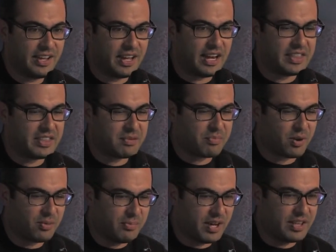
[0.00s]
And I think
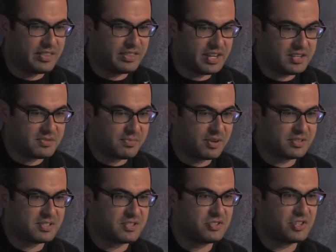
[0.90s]
per month, each
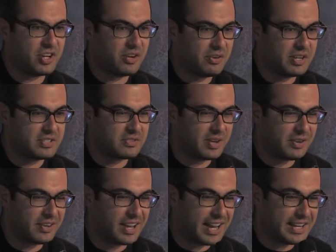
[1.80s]
person generates
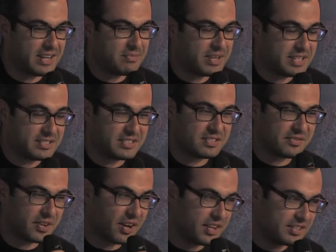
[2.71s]
around 90 pieces
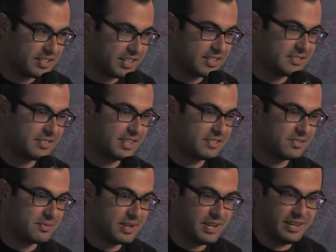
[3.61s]
of content. So that's
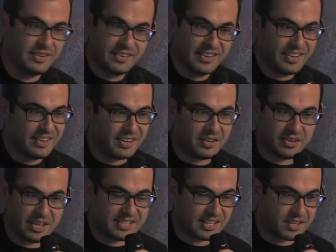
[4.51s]
three, you
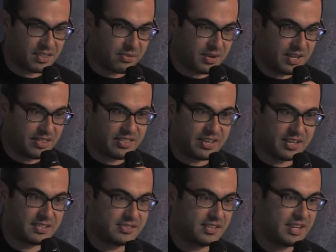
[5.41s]
know, that's like three
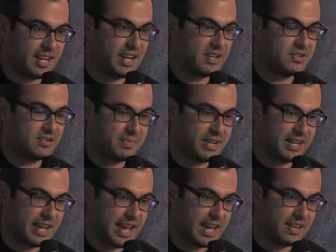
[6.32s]
things a day just
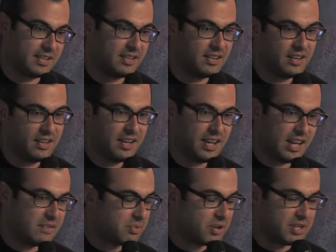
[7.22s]
being added.
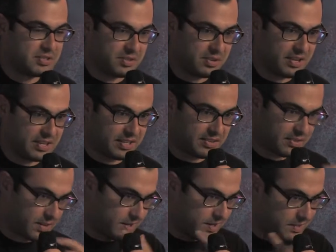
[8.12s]
And pretty soon, I think
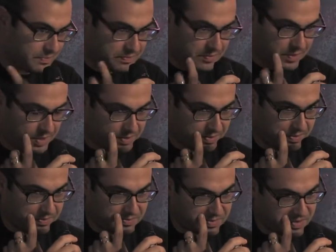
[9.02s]
they're gonna, you know,
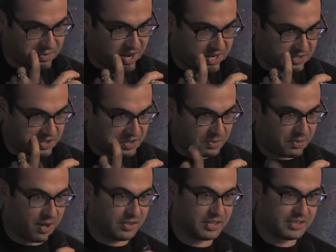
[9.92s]
the writing's on the
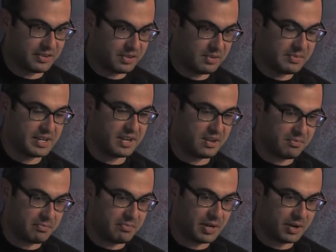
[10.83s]
wall that they're gonna
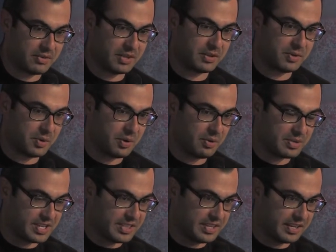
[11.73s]
become bigger than Google,
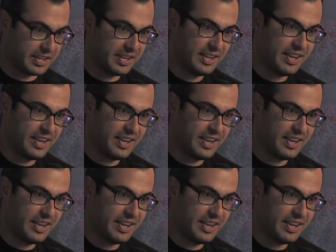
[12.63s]
which I think